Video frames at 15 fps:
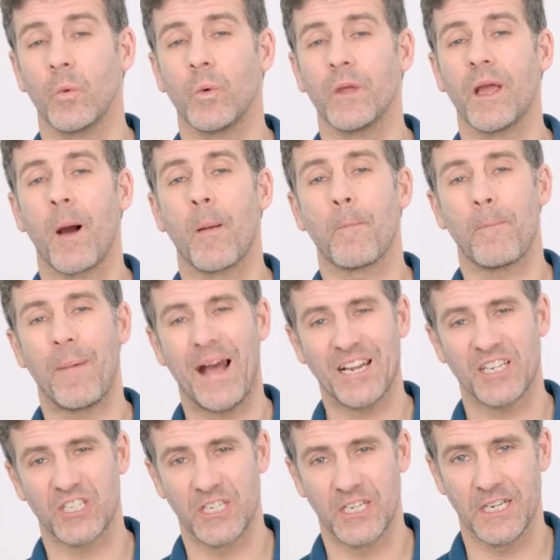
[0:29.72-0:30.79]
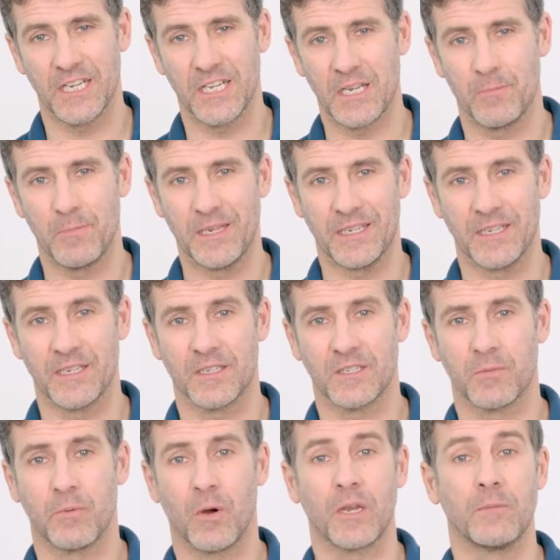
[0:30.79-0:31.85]
we are passionately committed
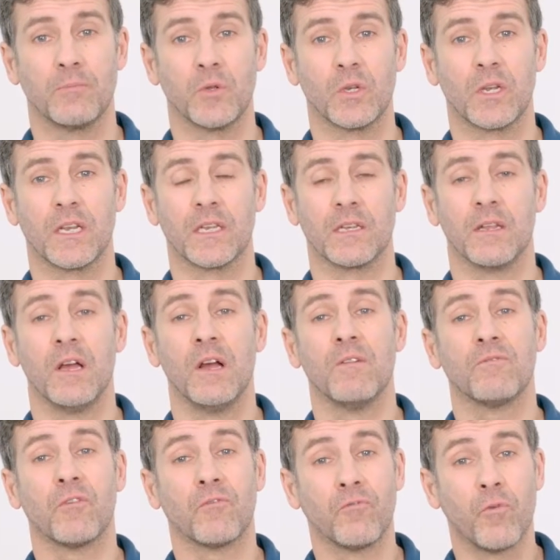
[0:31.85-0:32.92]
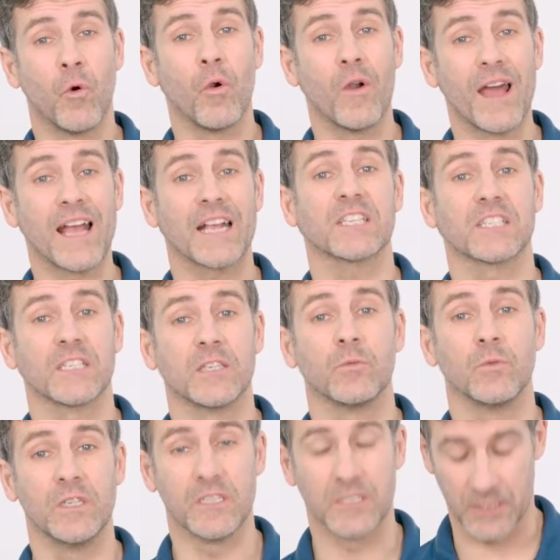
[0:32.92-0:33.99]
to polybutylene for four excellent
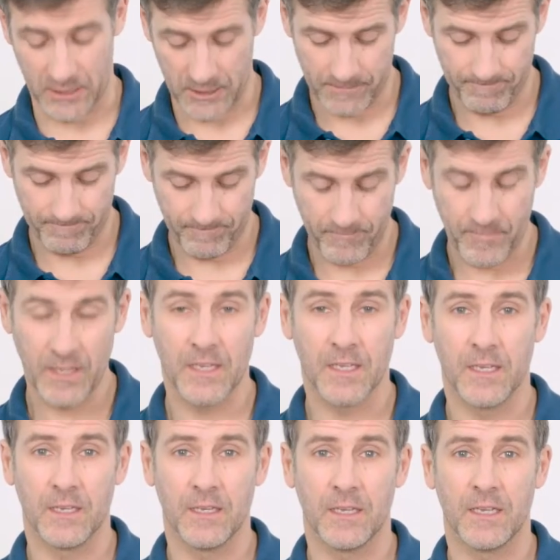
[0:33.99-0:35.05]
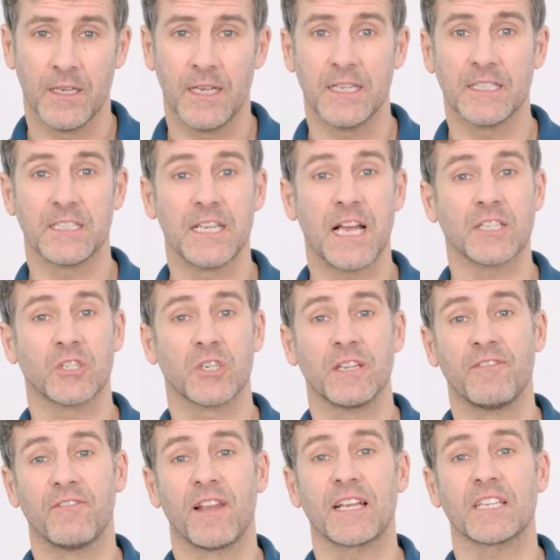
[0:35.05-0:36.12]
reasons. It's naturally
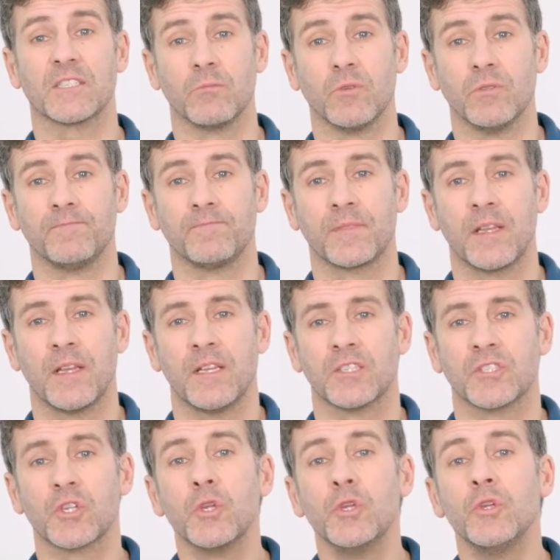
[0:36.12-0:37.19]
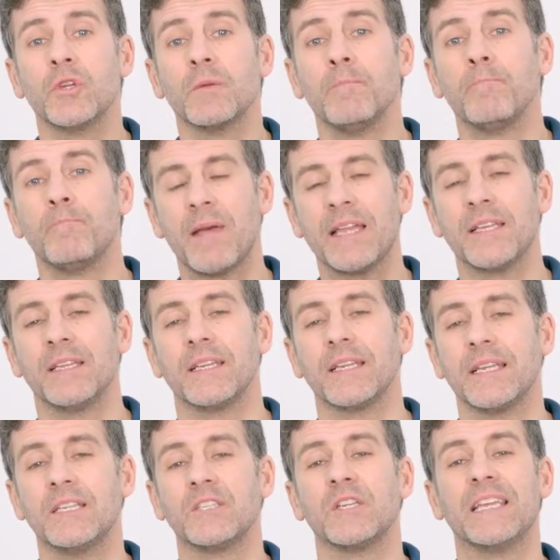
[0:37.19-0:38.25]
flexible, so you can bend it
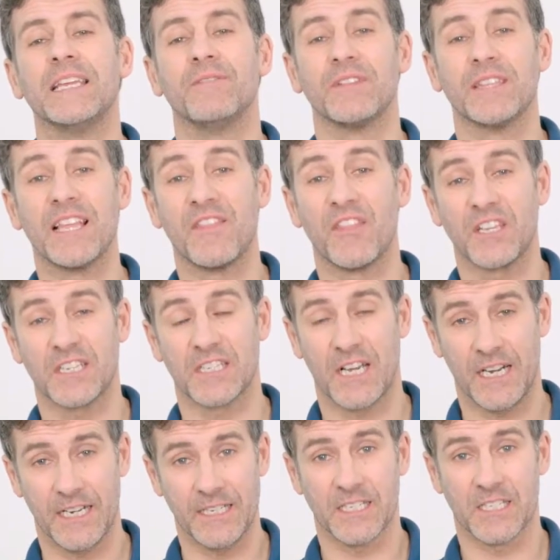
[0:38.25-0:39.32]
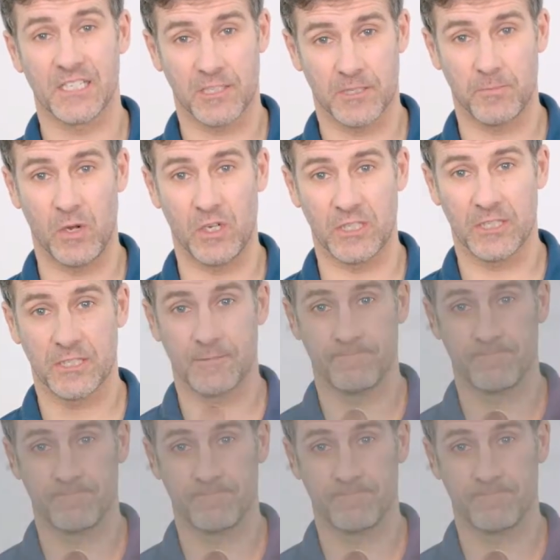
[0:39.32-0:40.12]
into even the tightest spots.